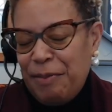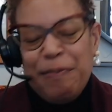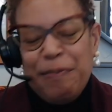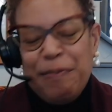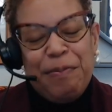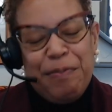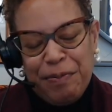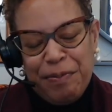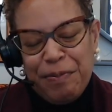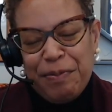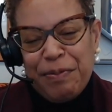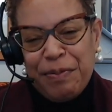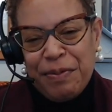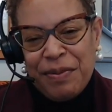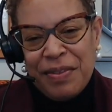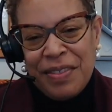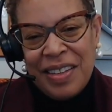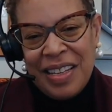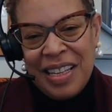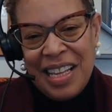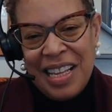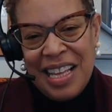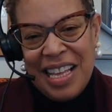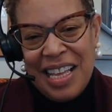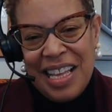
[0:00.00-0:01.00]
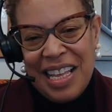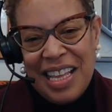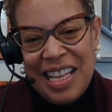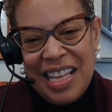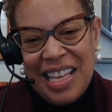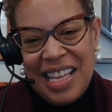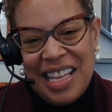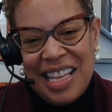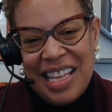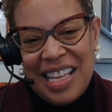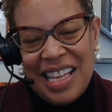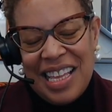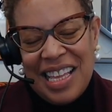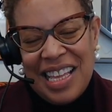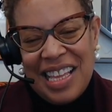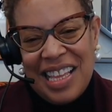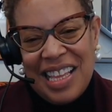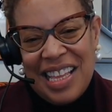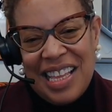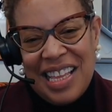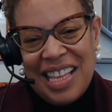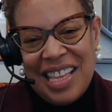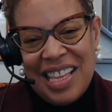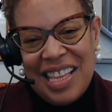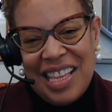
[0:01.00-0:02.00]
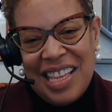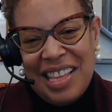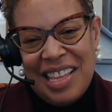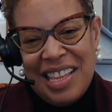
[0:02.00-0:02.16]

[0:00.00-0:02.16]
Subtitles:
(silent)